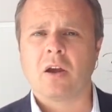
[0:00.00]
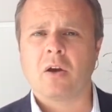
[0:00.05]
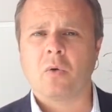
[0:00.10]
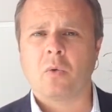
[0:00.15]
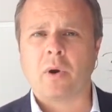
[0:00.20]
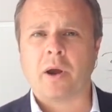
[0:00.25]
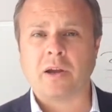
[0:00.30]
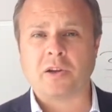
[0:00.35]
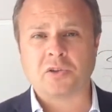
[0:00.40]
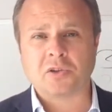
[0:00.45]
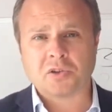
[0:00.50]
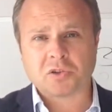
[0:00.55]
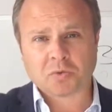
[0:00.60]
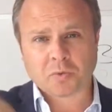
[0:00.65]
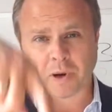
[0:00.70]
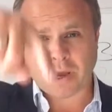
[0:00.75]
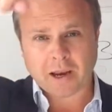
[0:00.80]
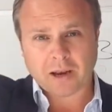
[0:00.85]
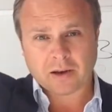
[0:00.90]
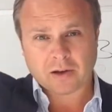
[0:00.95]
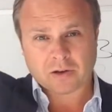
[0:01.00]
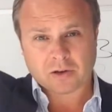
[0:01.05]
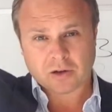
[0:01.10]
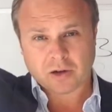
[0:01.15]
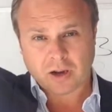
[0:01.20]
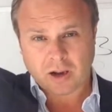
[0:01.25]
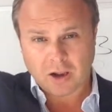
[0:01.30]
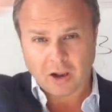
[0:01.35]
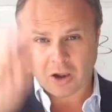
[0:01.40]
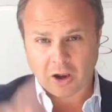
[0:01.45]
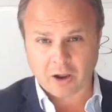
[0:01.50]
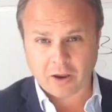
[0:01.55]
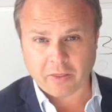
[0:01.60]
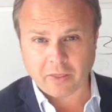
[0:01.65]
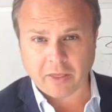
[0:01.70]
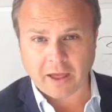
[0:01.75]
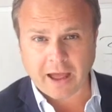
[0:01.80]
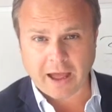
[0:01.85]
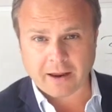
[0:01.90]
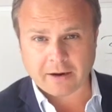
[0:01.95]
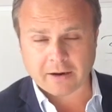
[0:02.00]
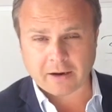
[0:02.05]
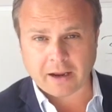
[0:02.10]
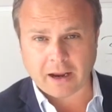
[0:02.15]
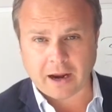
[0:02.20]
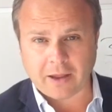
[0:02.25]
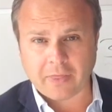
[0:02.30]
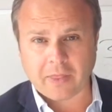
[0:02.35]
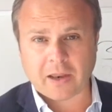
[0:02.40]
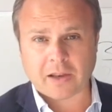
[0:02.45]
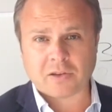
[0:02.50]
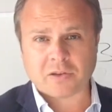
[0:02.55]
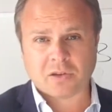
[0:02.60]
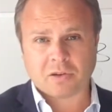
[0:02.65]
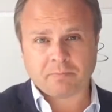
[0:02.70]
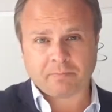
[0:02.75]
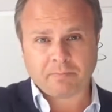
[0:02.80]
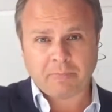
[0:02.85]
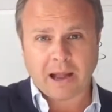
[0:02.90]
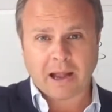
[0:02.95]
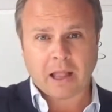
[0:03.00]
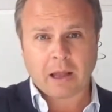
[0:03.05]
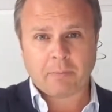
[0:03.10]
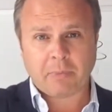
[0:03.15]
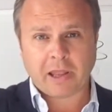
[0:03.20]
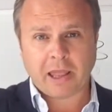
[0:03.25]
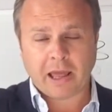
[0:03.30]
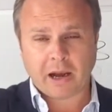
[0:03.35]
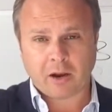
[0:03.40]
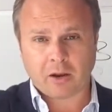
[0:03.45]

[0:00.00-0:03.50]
where it just went like that and then back up again,